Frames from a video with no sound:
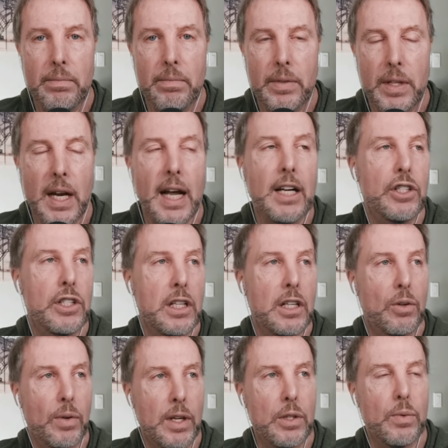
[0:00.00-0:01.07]
that actually
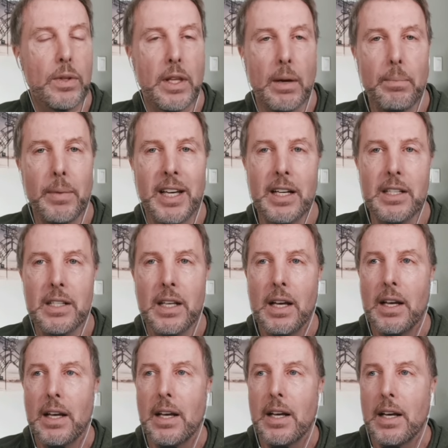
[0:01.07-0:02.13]
agrees with them because
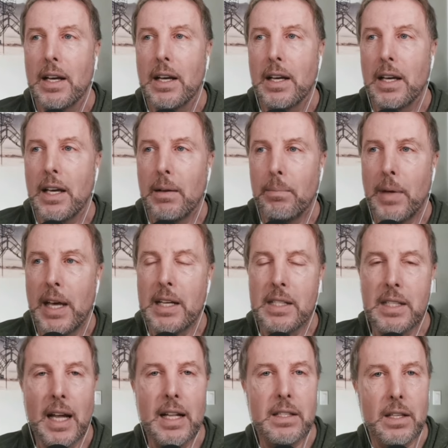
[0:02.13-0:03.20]
it makes
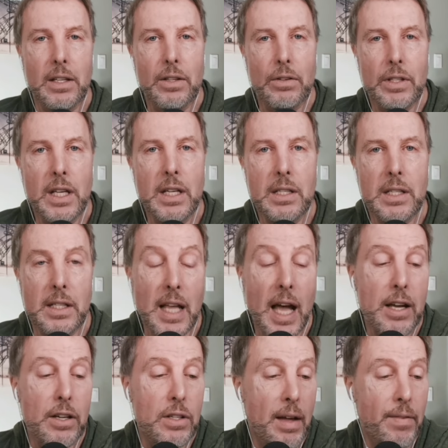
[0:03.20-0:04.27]
sense that they're teasing us. I
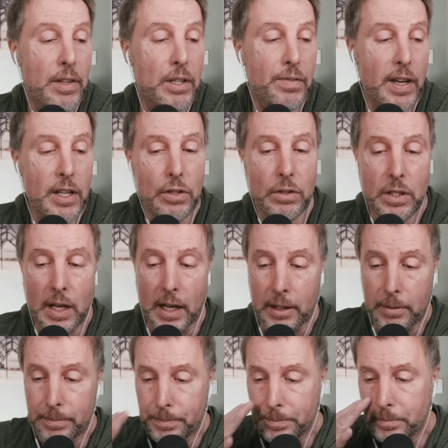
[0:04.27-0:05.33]
used to have this facial tic.
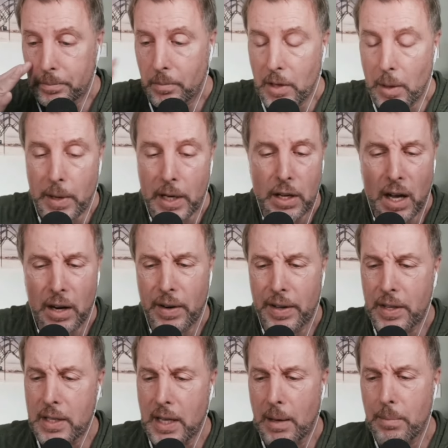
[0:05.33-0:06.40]
My daughter had
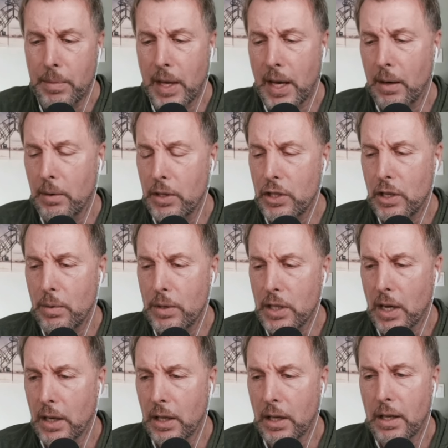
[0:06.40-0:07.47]
the same thing when she was
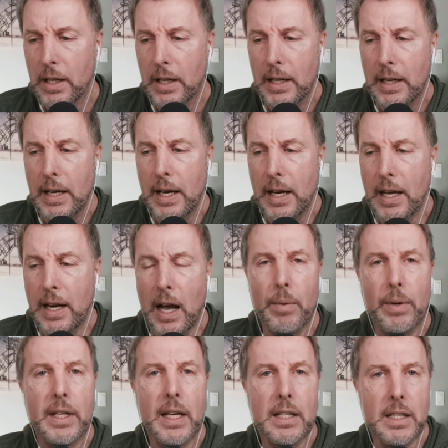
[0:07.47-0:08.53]
younger and I
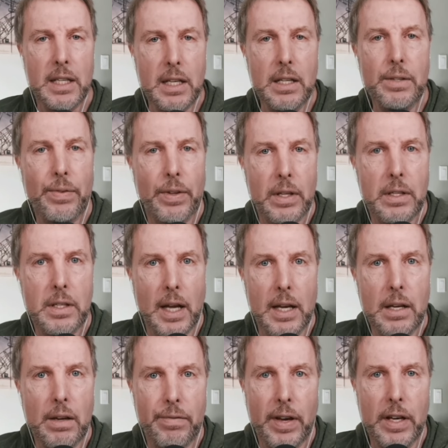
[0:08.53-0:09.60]
would get teased for this
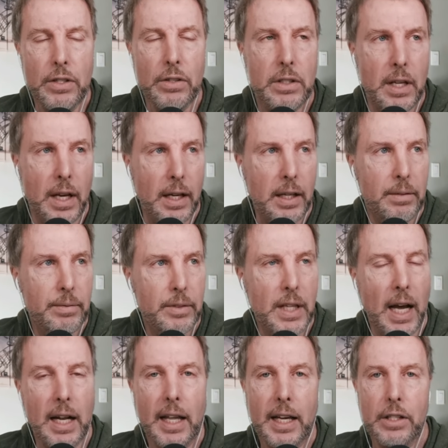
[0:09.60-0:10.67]
facial tic. It's
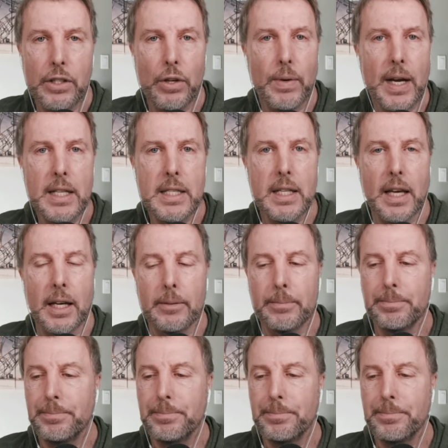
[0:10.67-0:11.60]
kind of like a Tourette's thing.